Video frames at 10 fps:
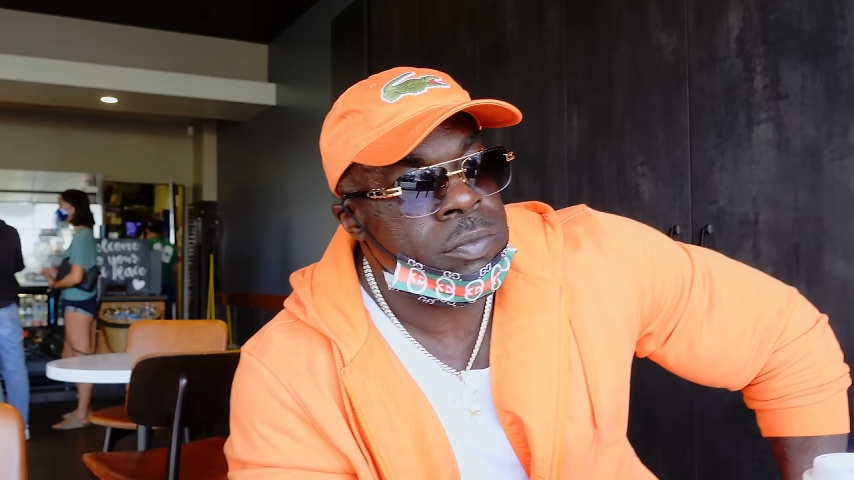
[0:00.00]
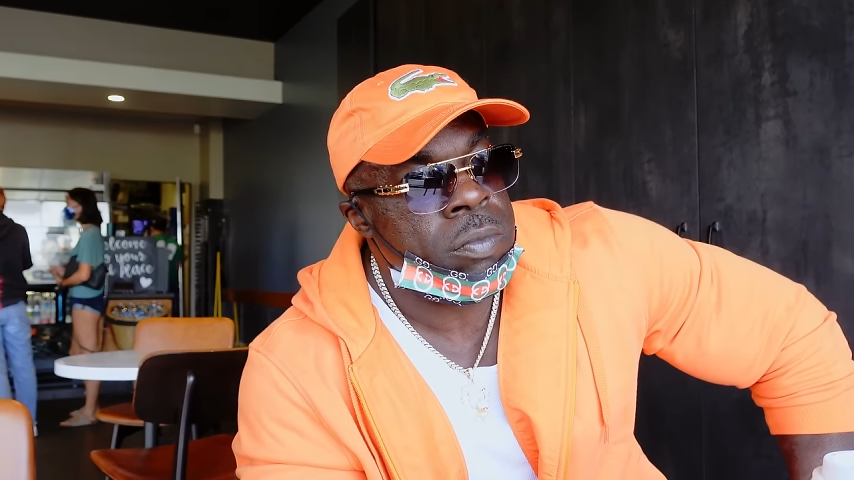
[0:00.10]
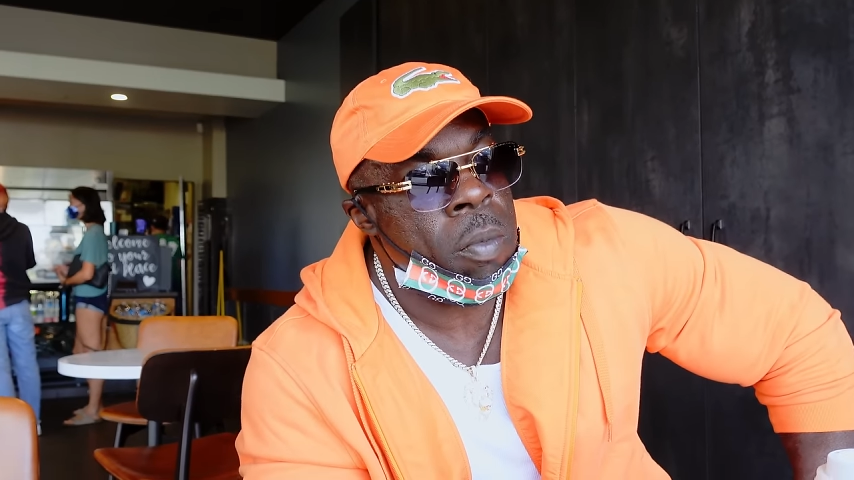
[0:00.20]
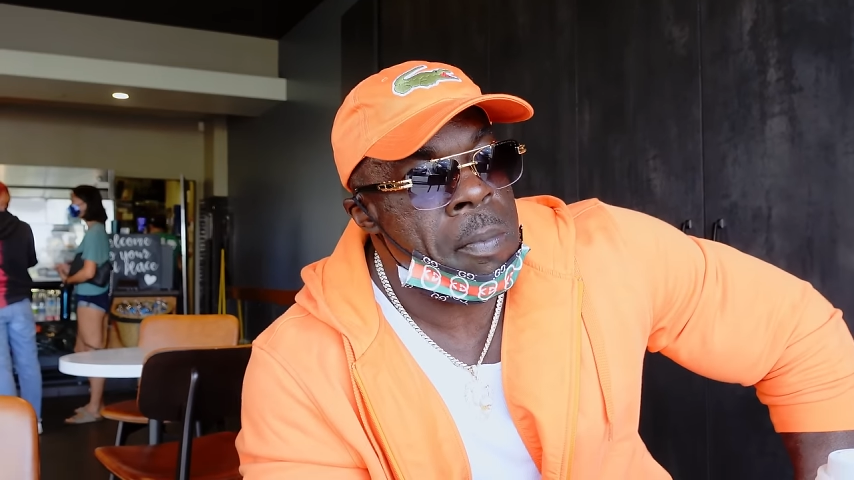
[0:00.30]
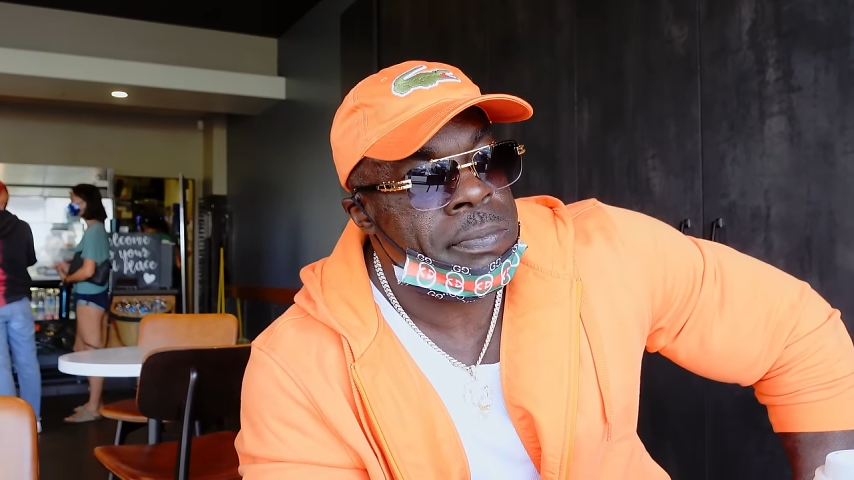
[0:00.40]

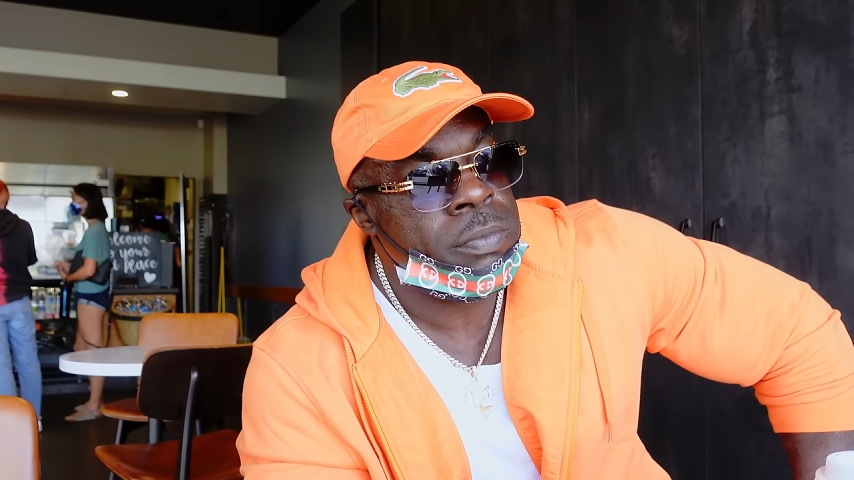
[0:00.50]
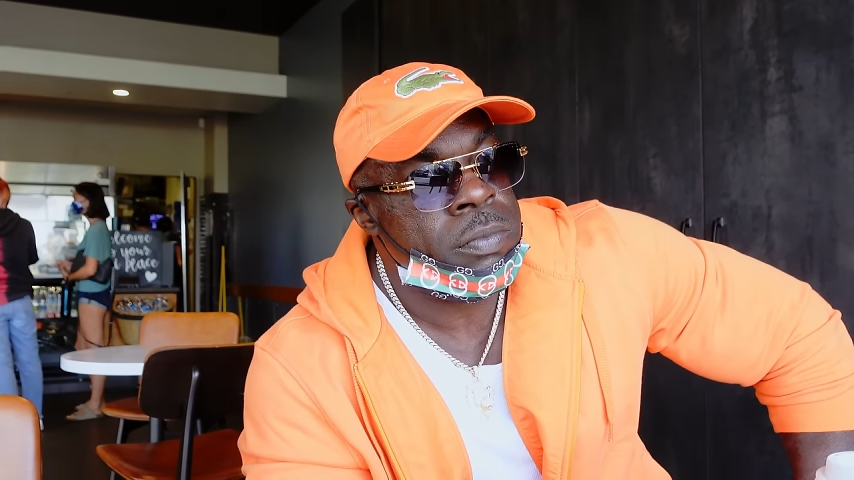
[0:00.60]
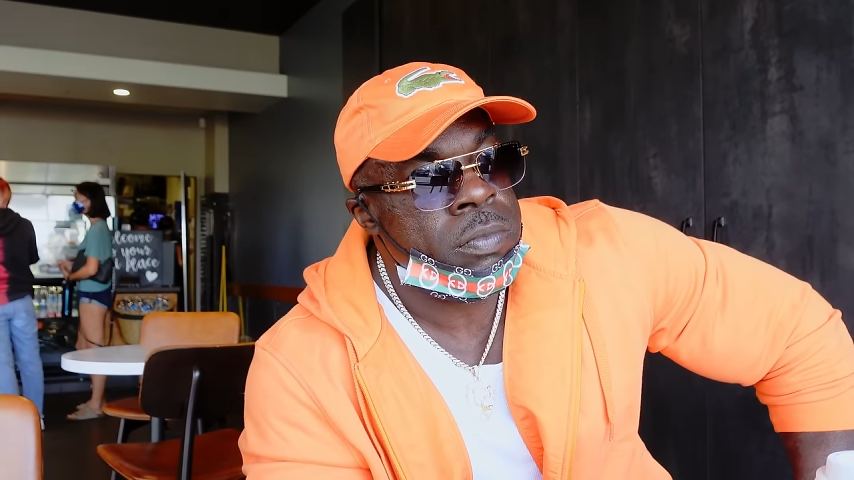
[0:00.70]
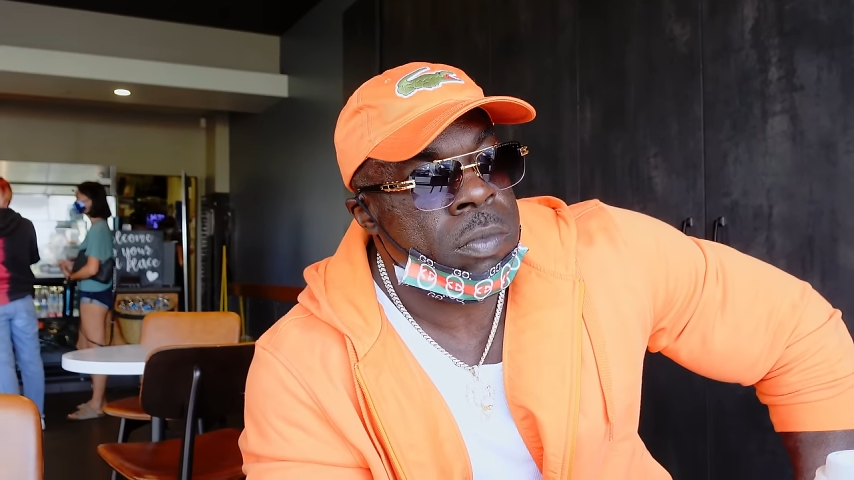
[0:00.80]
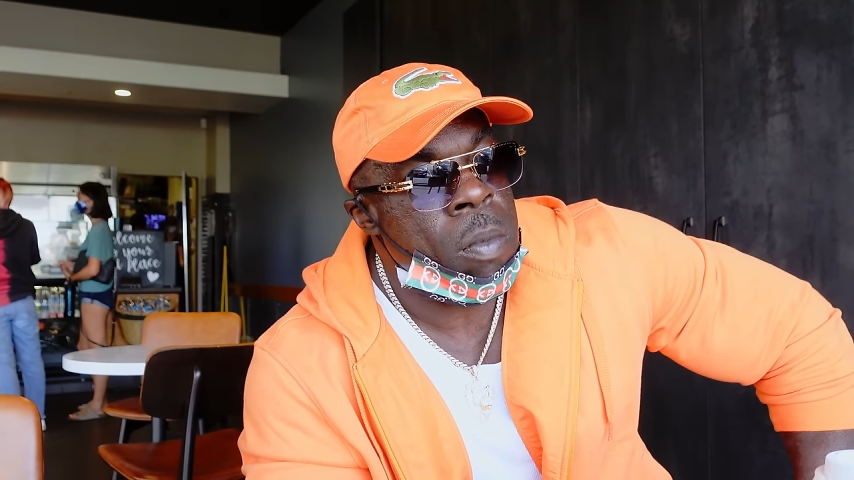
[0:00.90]
What else
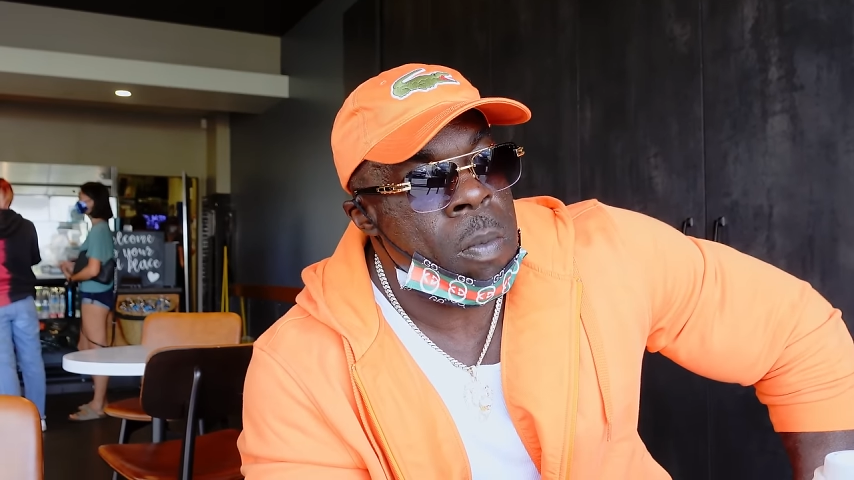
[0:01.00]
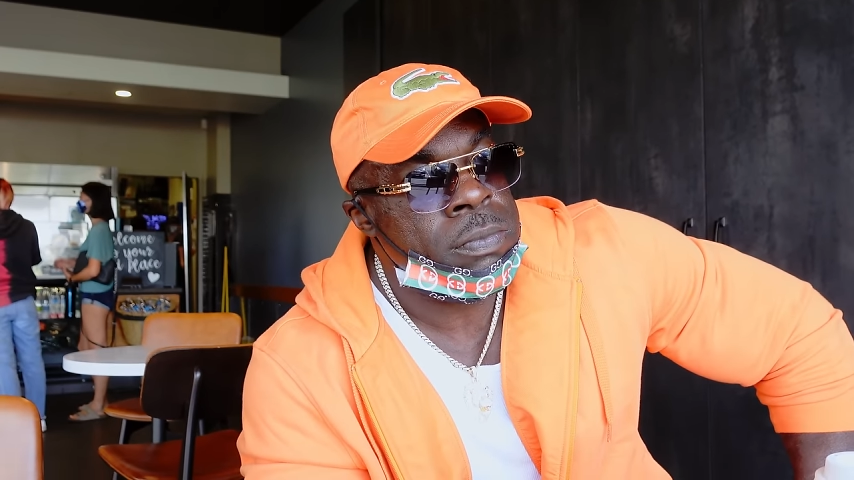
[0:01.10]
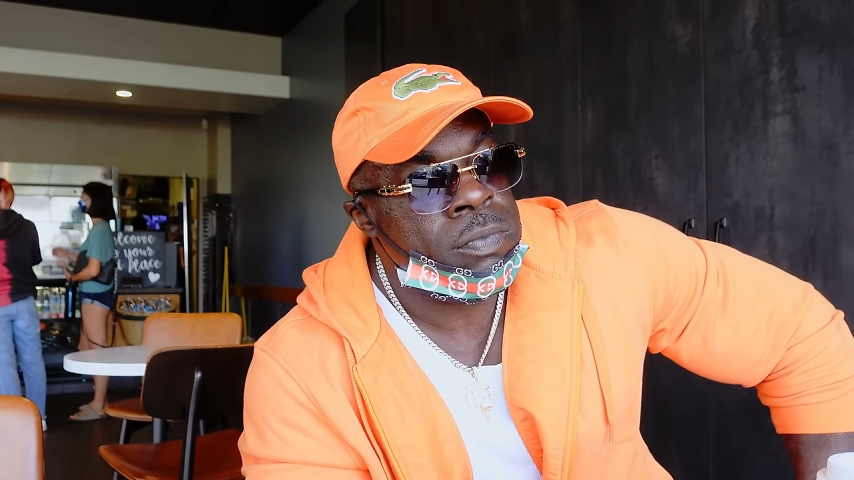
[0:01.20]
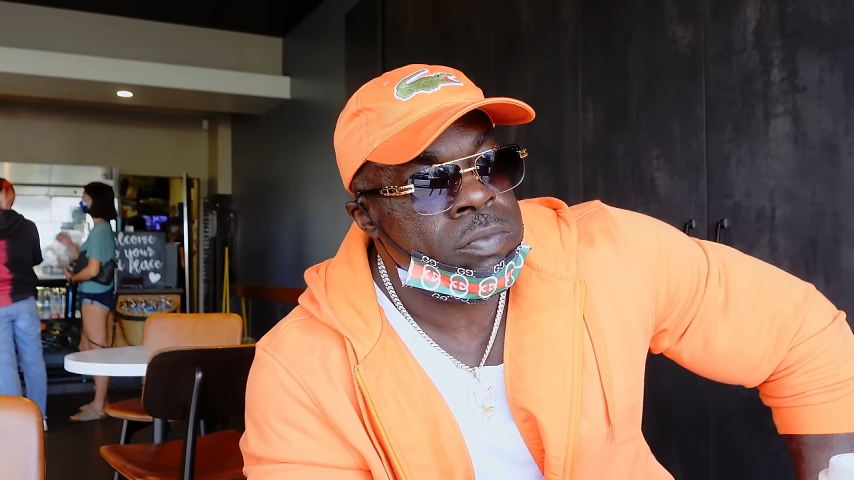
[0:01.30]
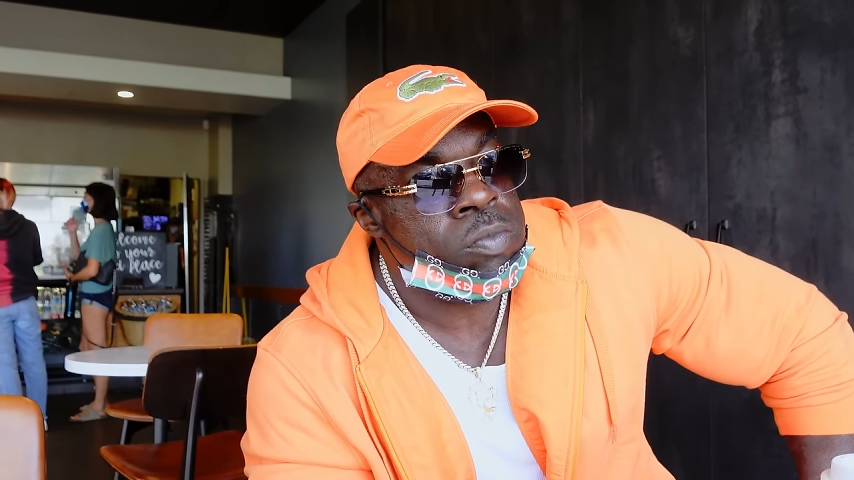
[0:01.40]
is new?
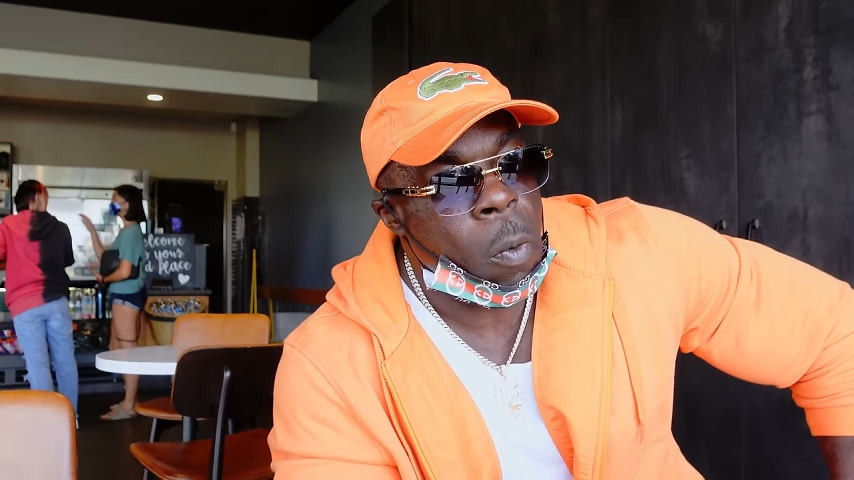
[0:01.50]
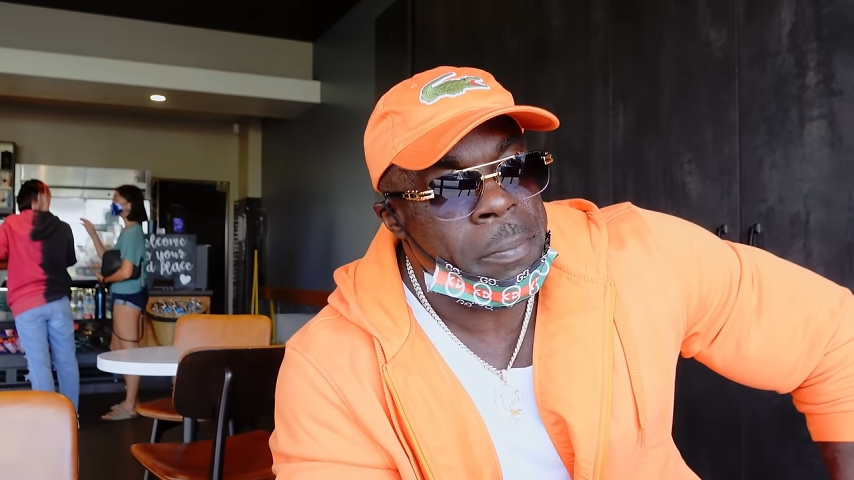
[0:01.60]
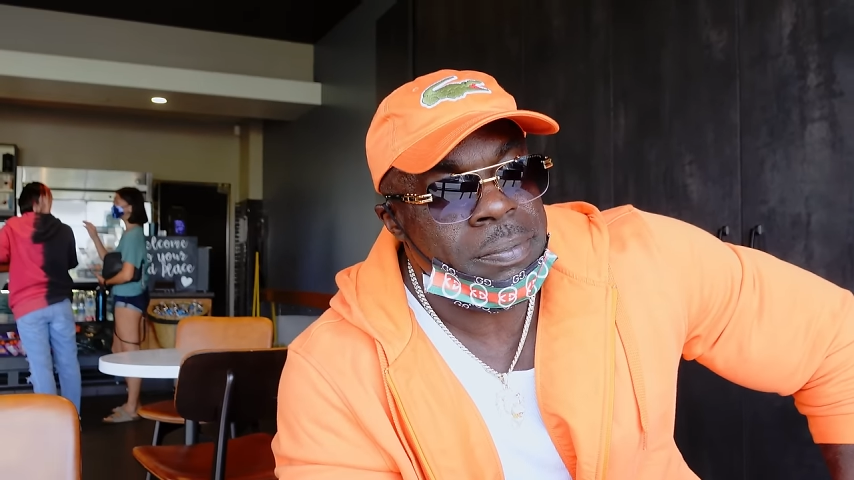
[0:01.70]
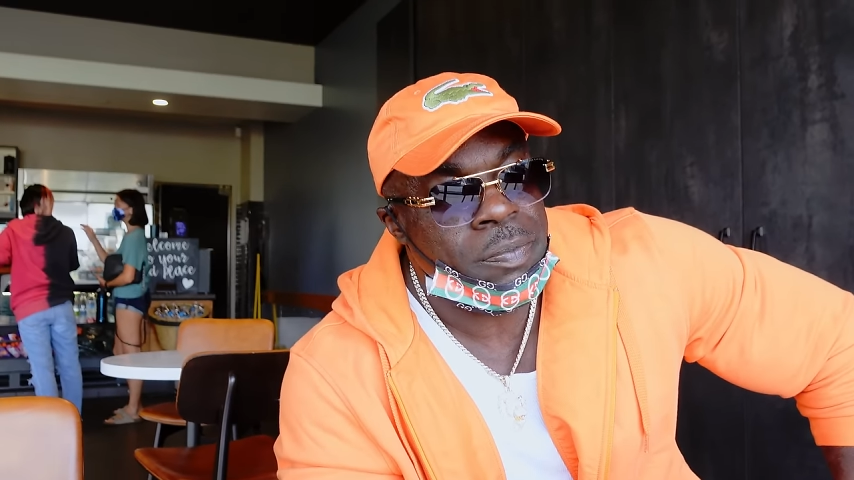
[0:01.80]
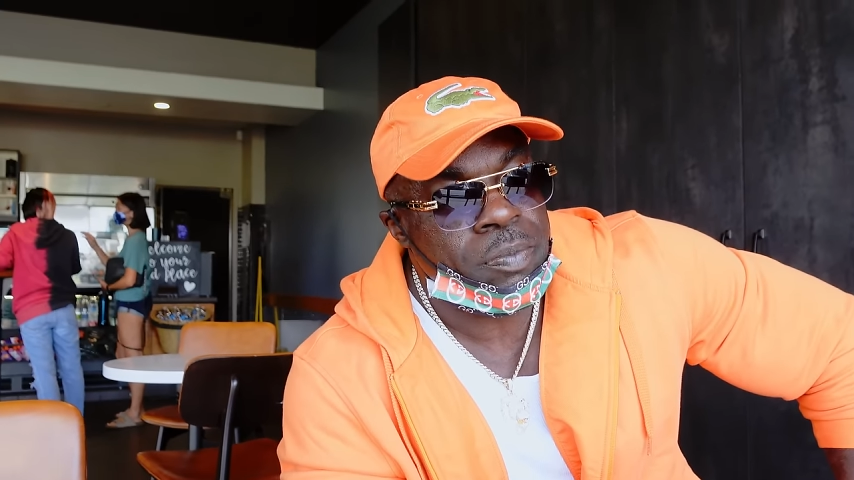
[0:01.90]

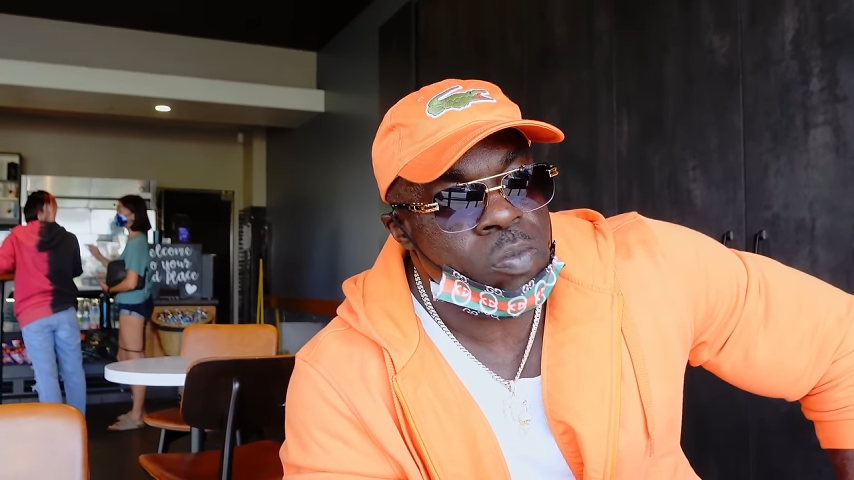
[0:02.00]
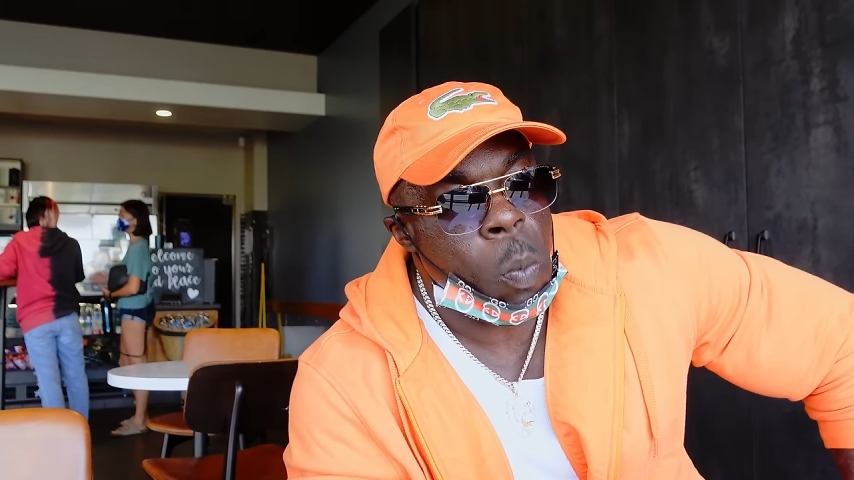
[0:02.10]
Follow